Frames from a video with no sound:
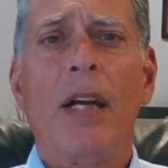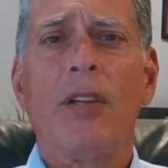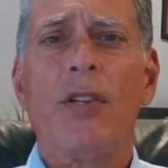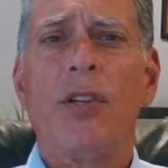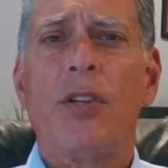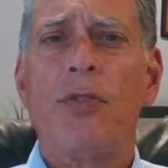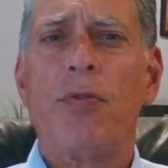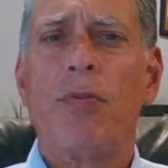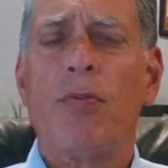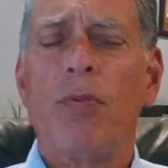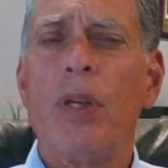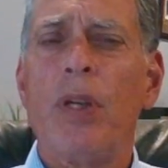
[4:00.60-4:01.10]
because
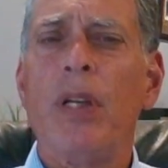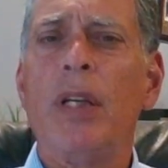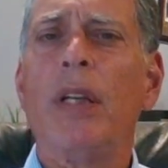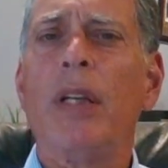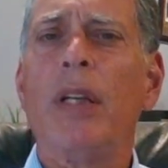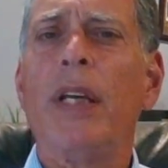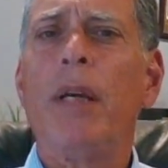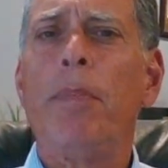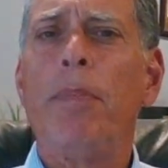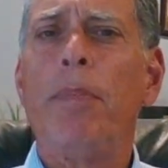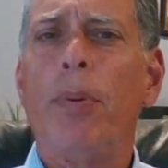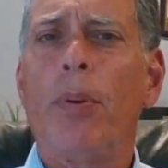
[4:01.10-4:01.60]
it's
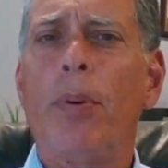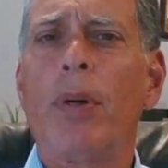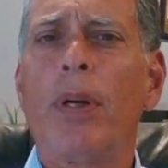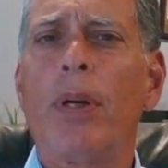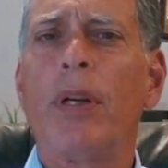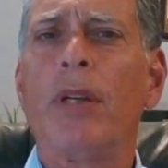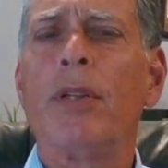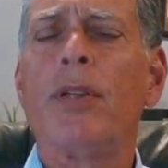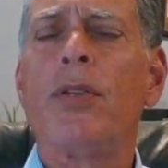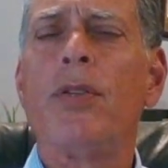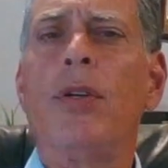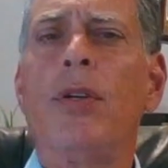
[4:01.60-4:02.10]
really
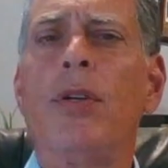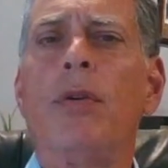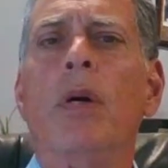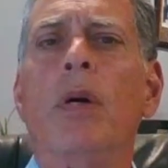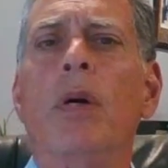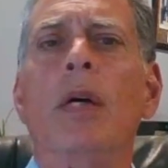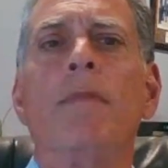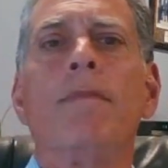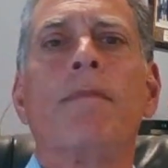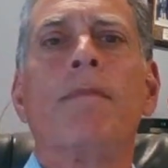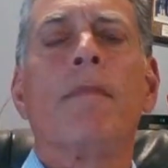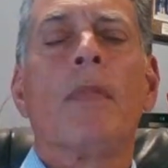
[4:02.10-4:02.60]
important
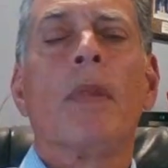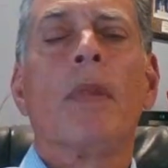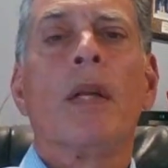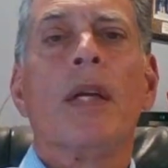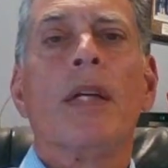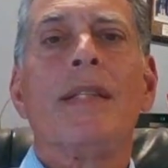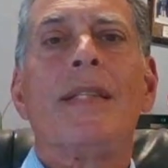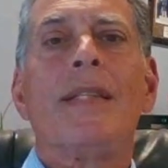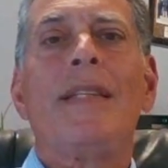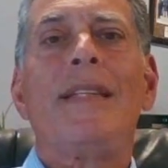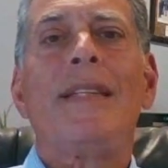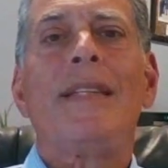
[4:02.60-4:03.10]
to
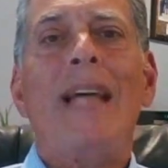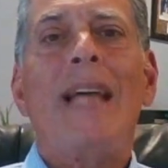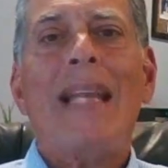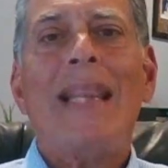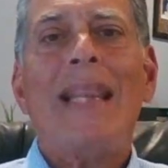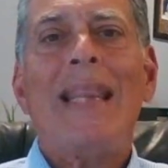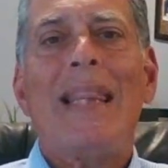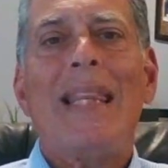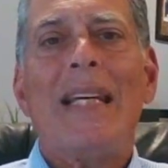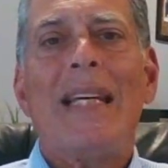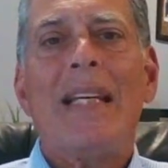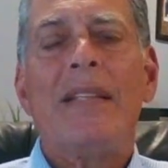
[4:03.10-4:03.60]

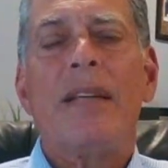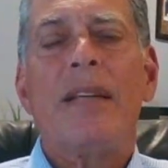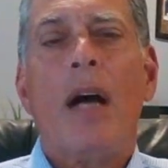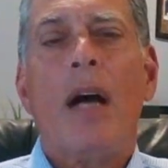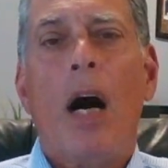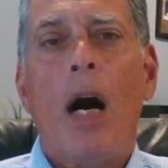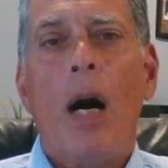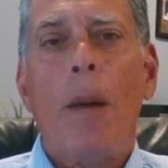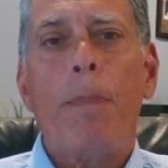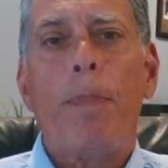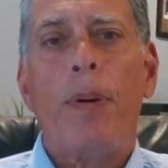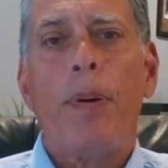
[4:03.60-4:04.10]
set this
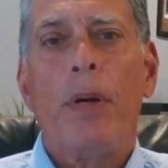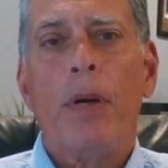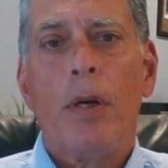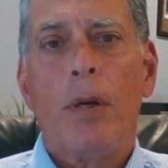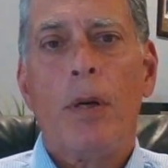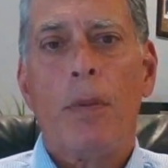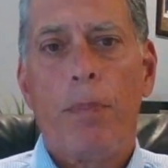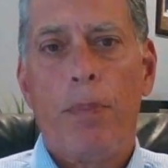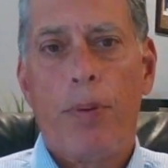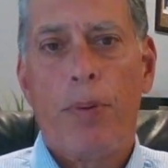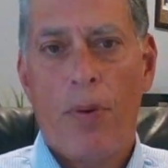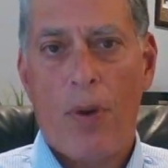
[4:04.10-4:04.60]
up
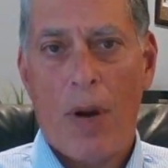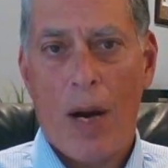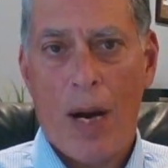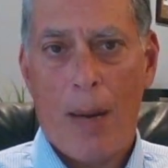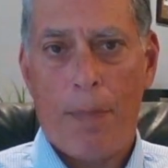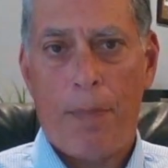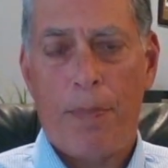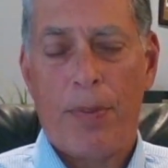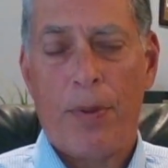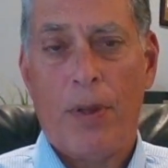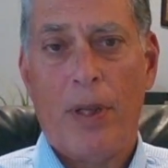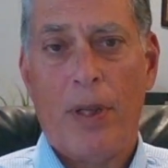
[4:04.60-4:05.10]

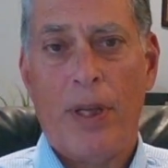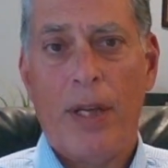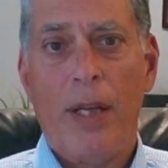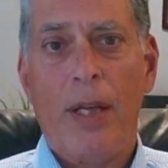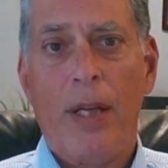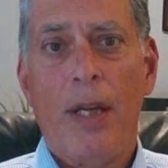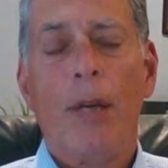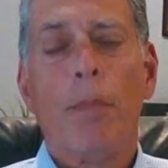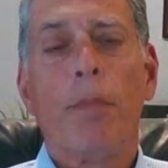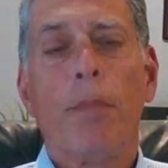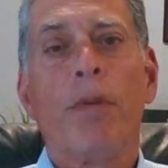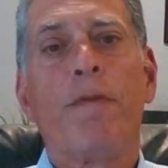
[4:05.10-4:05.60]

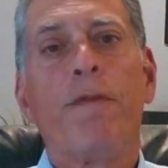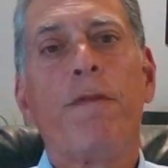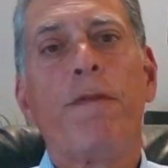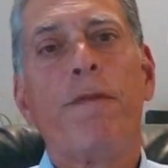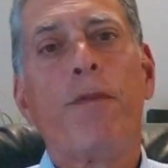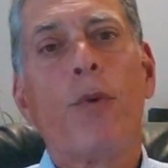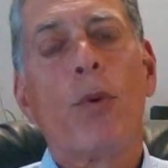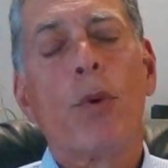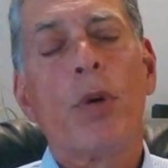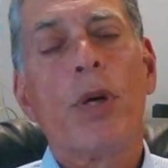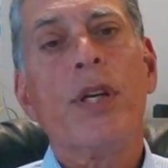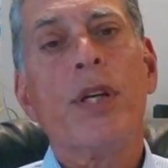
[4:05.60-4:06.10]
properly
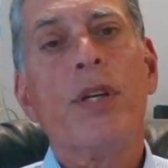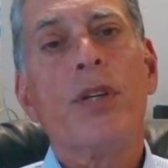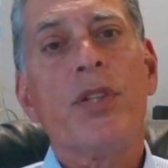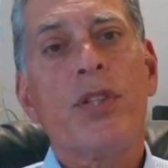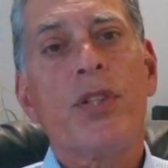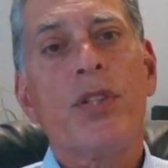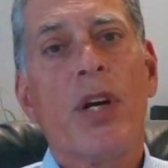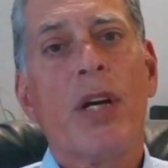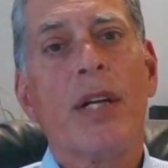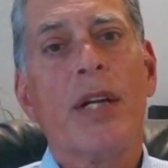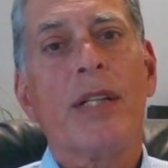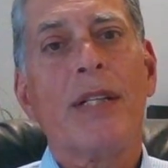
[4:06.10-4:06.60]
before you
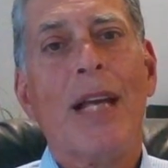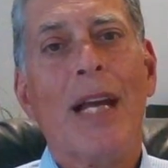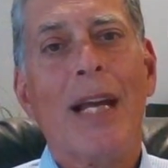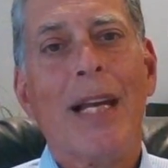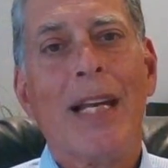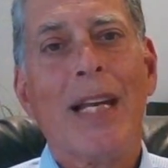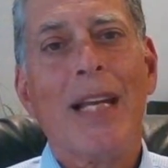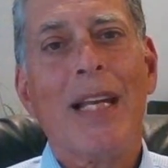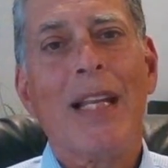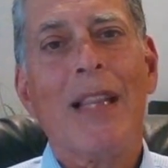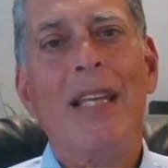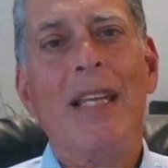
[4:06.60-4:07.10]
start
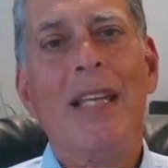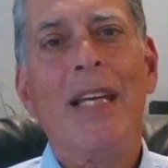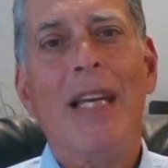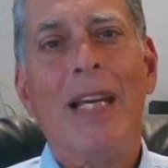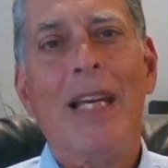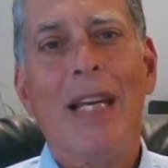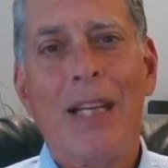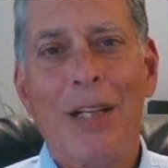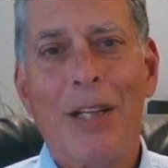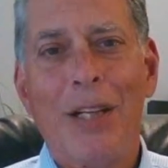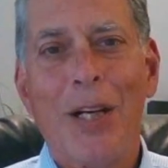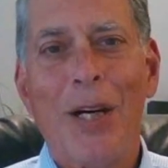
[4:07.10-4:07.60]
taking the
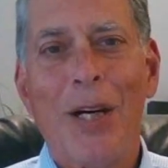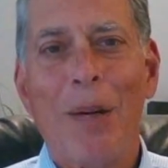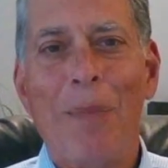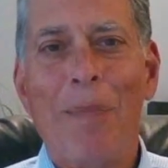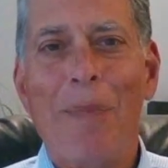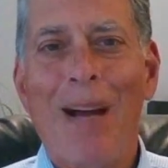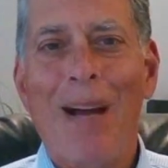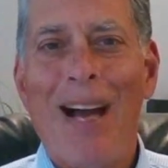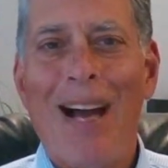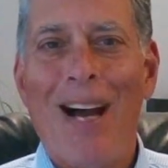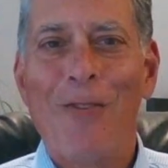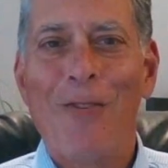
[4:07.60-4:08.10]

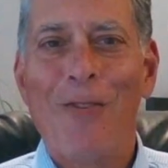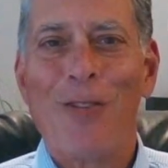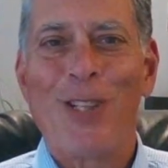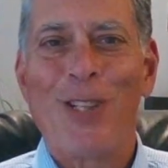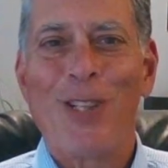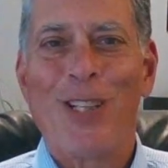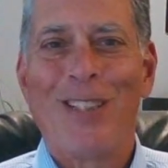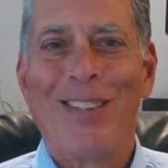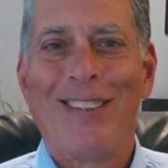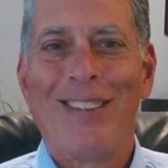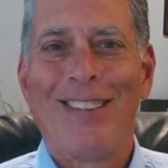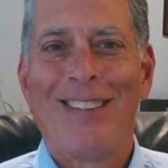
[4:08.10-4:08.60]
income
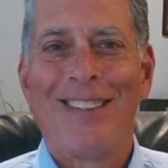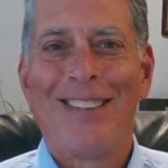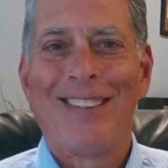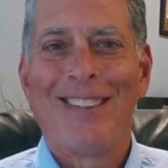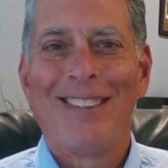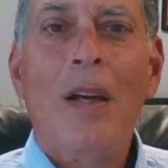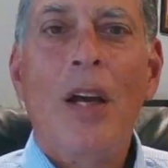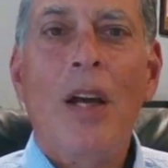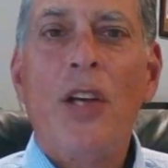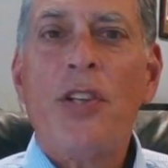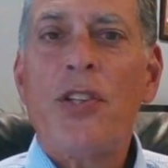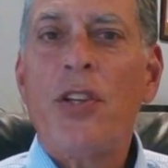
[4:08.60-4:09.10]
out.
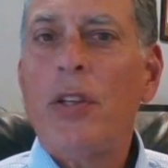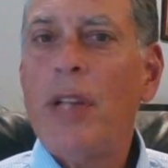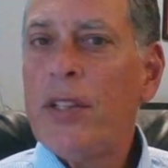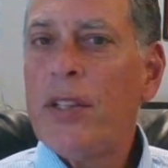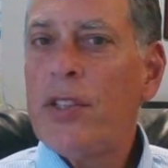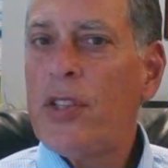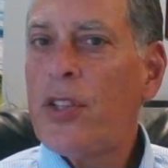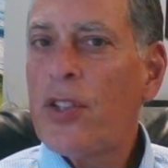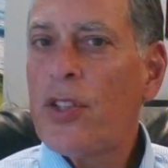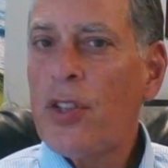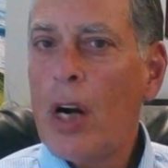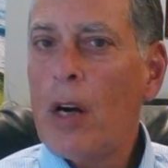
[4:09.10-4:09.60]
So
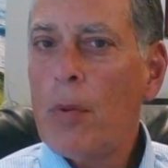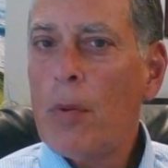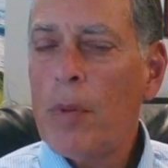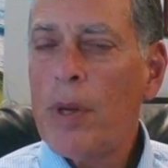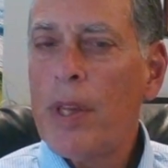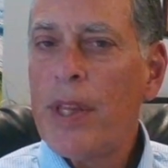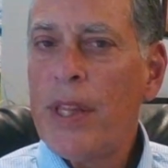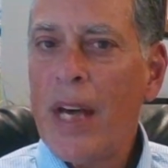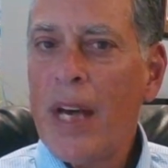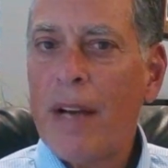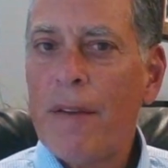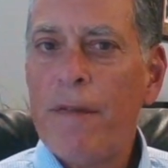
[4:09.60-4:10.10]
let's start
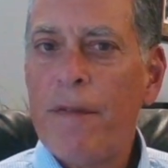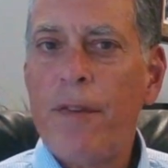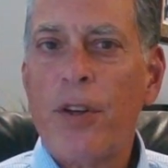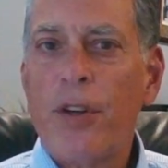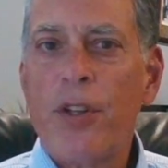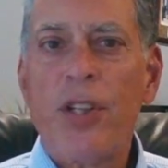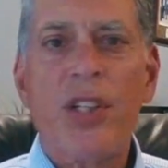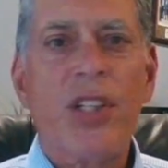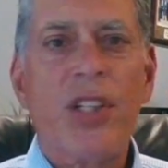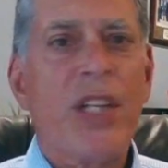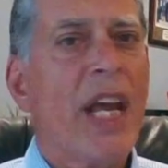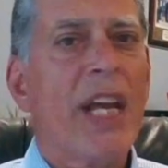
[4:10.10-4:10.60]
with that
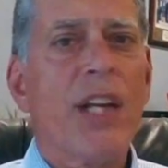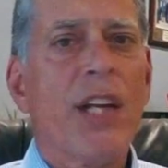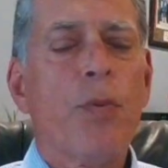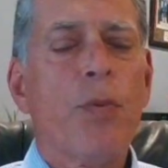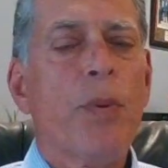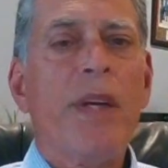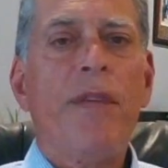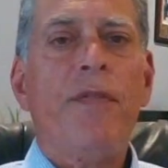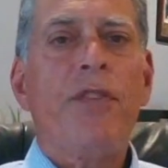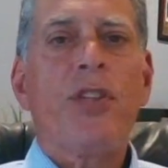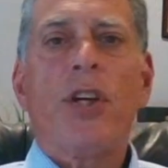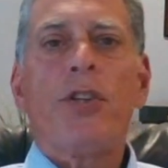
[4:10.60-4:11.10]
first stage.
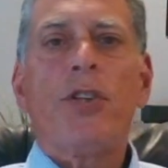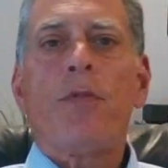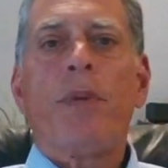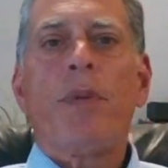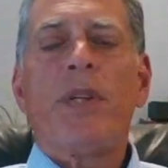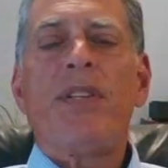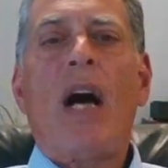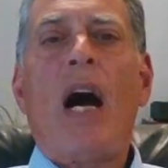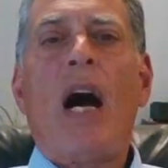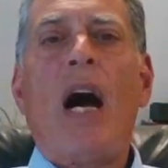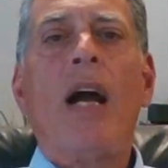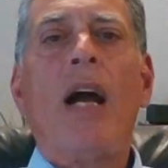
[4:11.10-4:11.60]
We've just
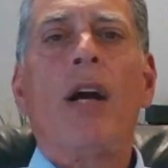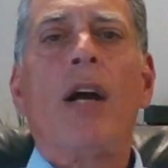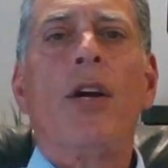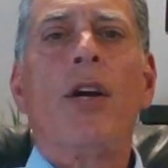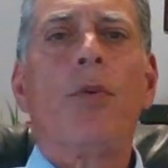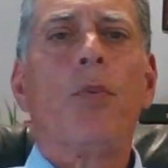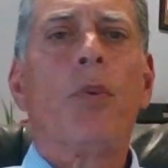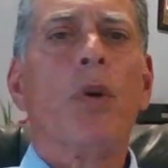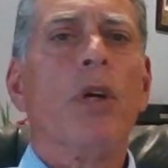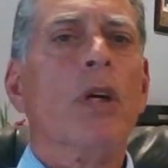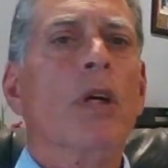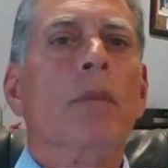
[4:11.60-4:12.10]

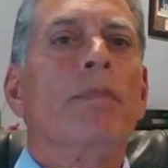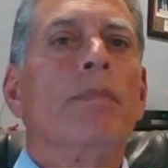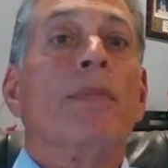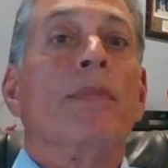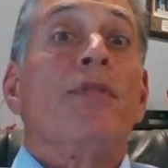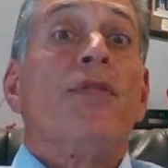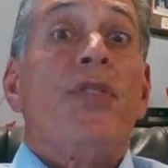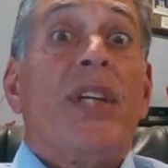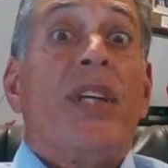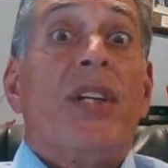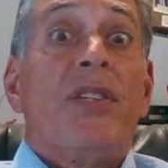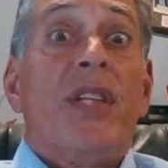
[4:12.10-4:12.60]
retired. We're
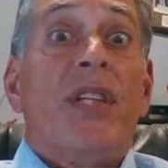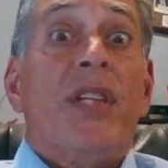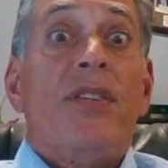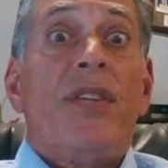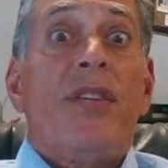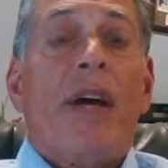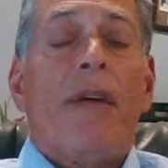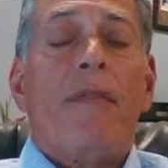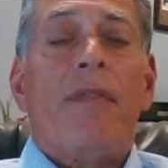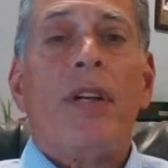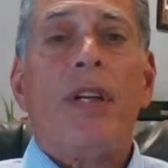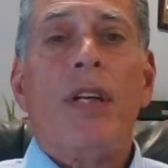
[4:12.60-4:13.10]

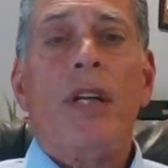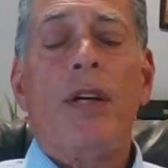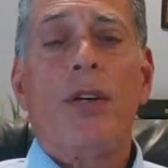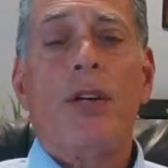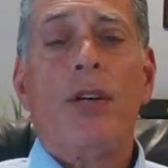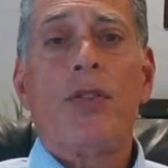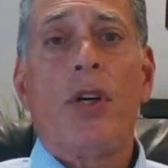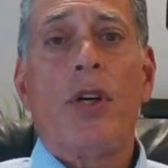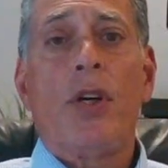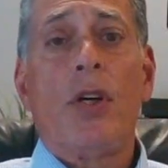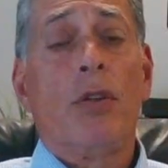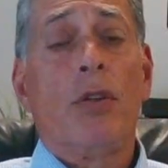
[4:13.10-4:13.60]
67
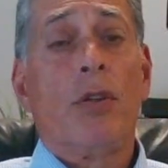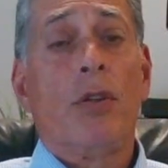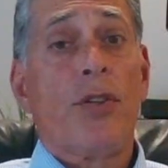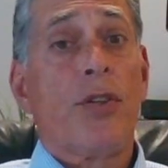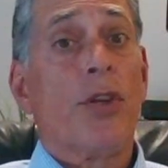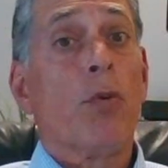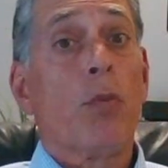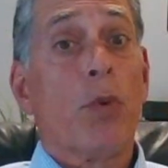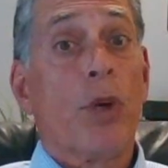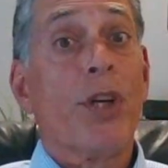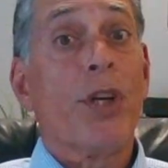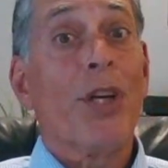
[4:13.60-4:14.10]
years old,
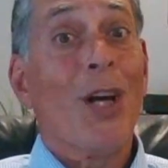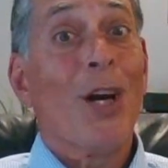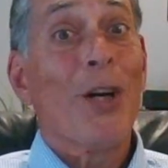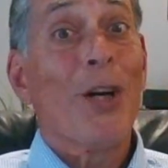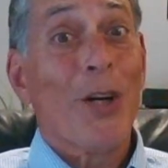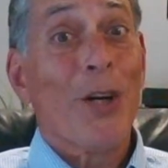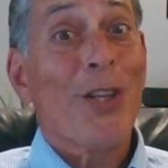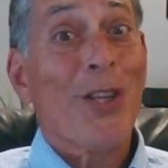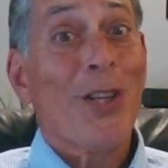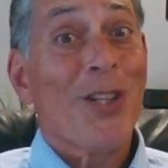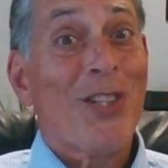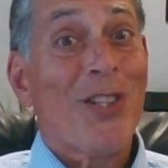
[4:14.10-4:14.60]
so we're
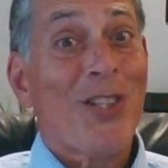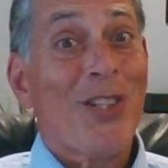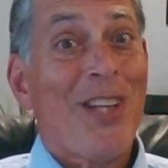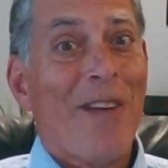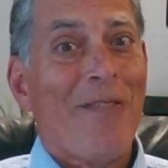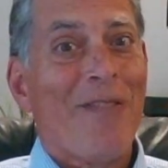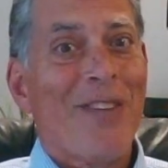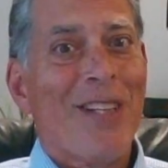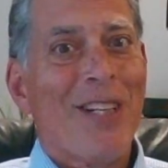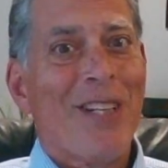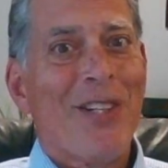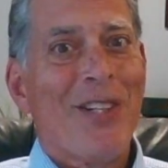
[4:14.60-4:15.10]
younger than
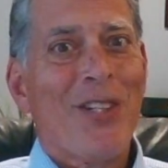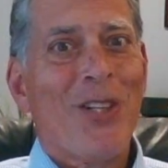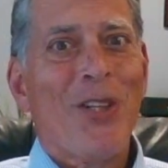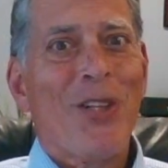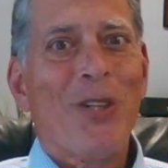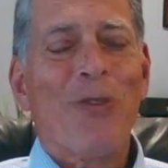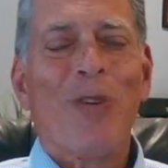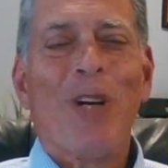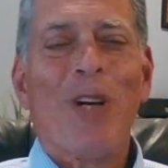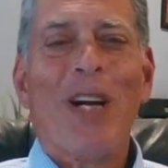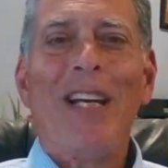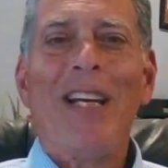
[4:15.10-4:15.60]

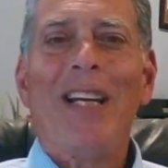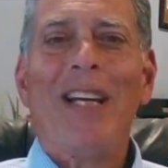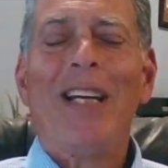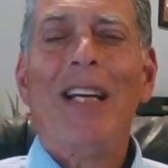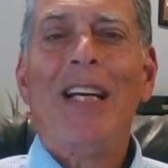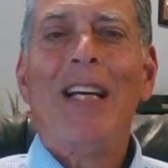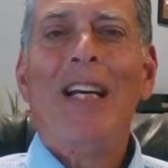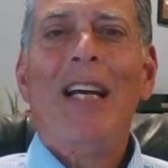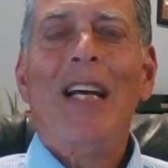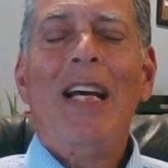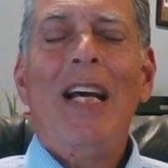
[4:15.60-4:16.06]
72, right?